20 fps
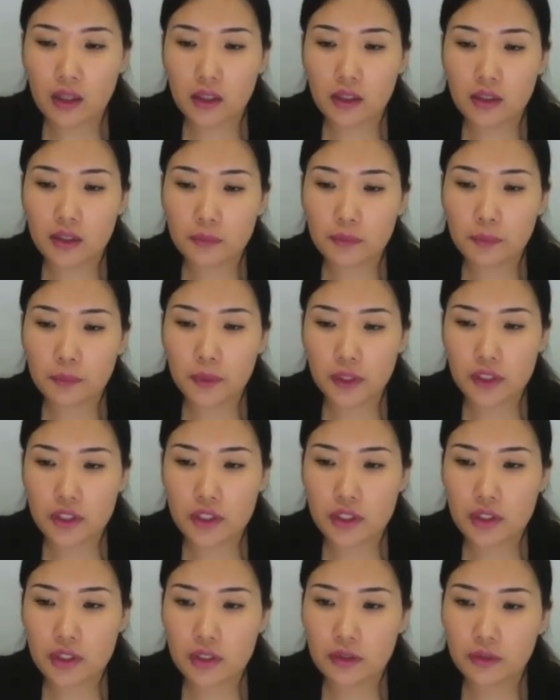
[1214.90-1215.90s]
In the
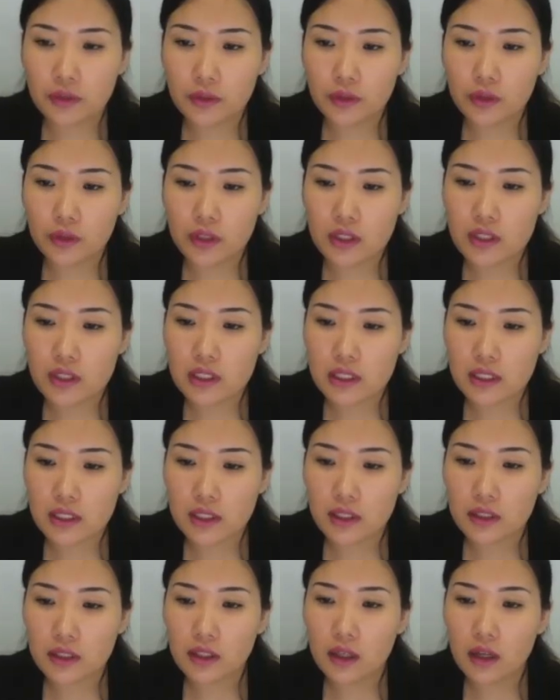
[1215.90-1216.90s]
picture you can
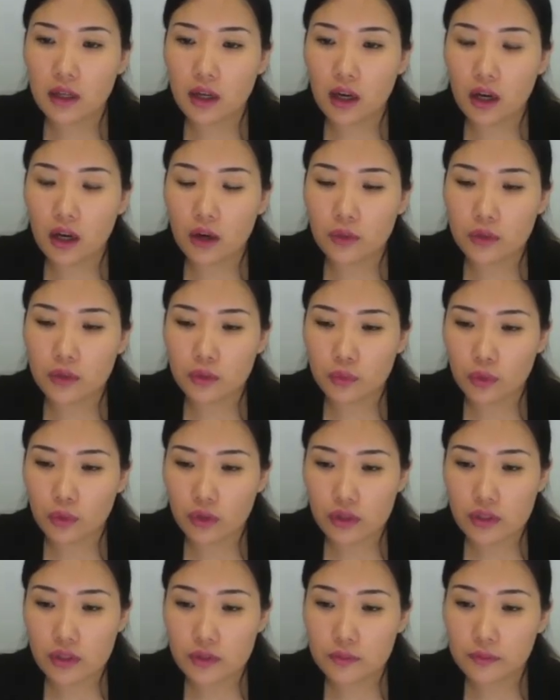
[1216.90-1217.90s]
see how it
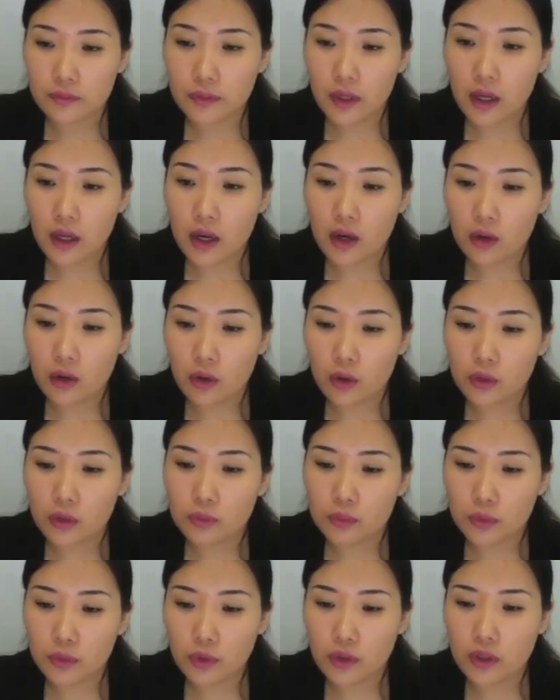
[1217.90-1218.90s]
works.
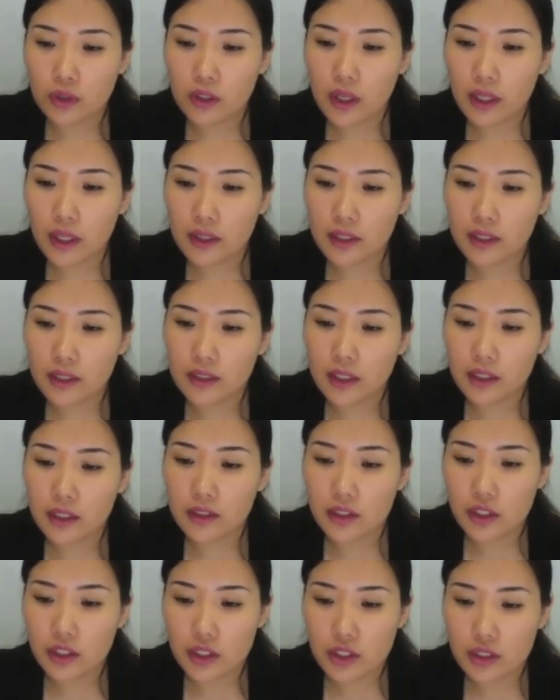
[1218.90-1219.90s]
Code block, then
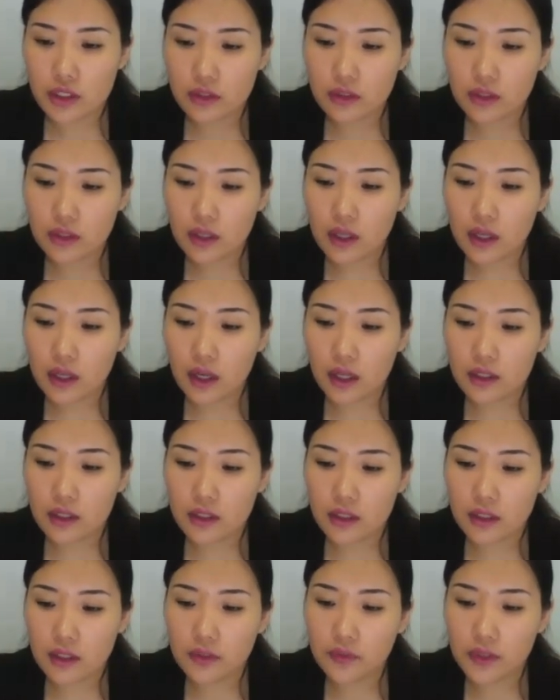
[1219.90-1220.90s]
condition.
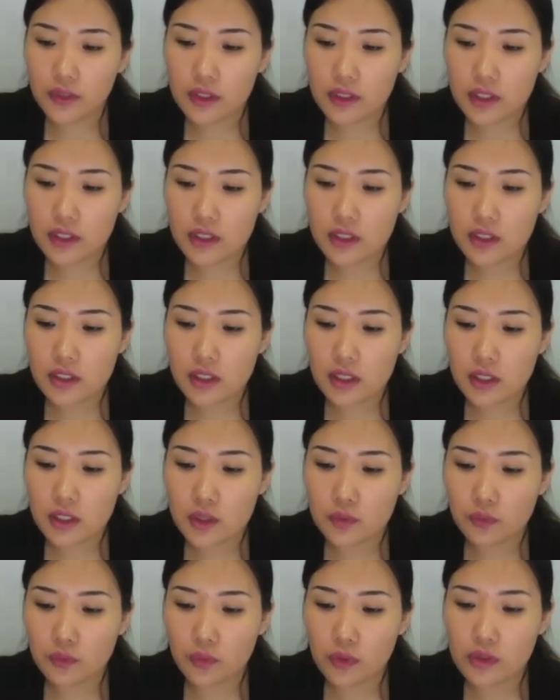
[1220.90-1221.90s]
If condition
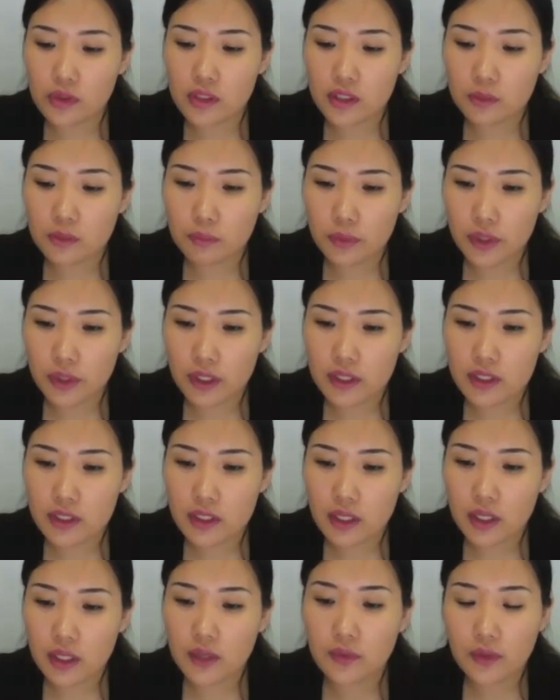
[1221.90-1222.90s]
is false, it
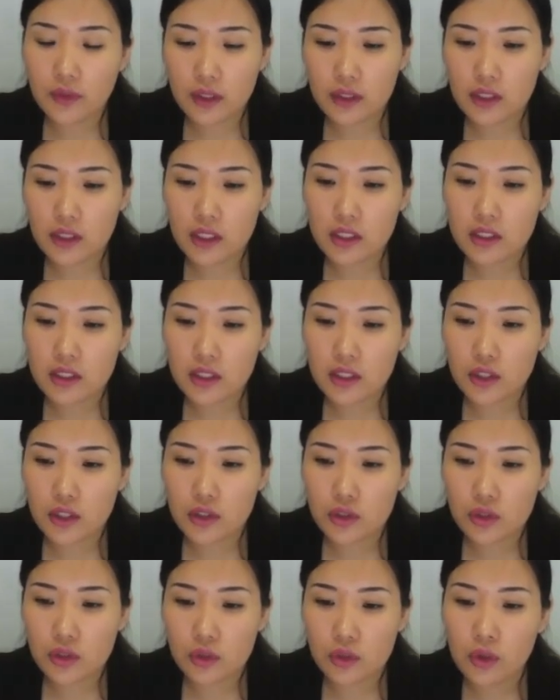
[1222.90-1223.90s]
breaks. If condition
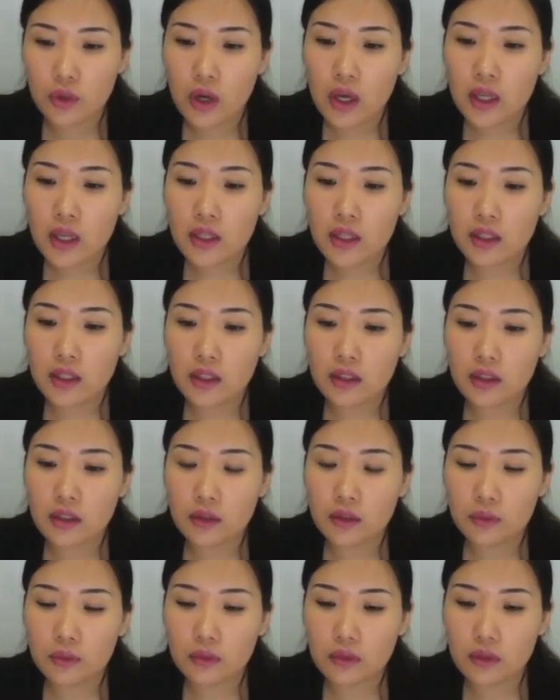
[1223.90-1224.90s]
is true,
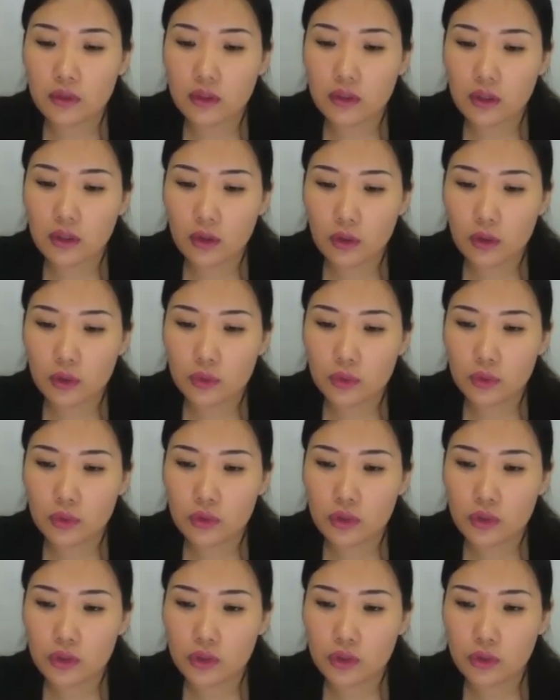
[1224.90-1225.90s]
the code
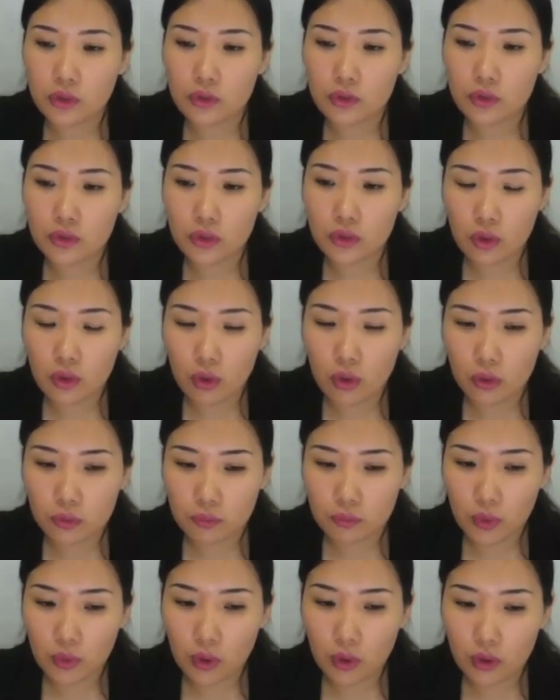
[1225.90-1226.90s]
will return to the
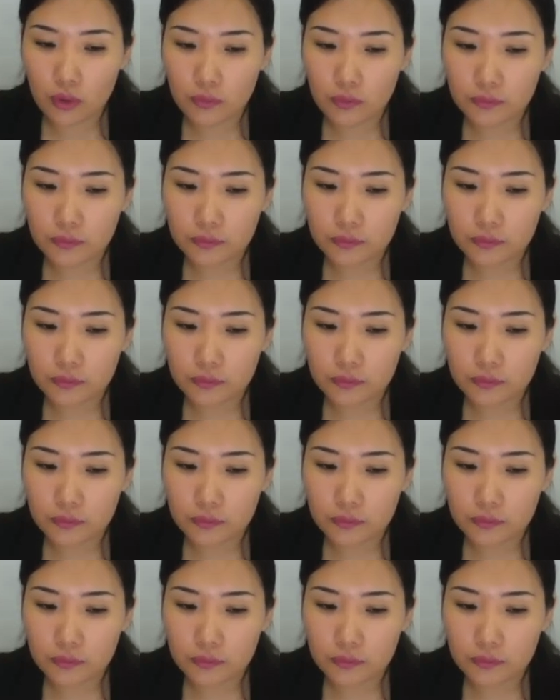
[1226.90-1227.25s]
code block.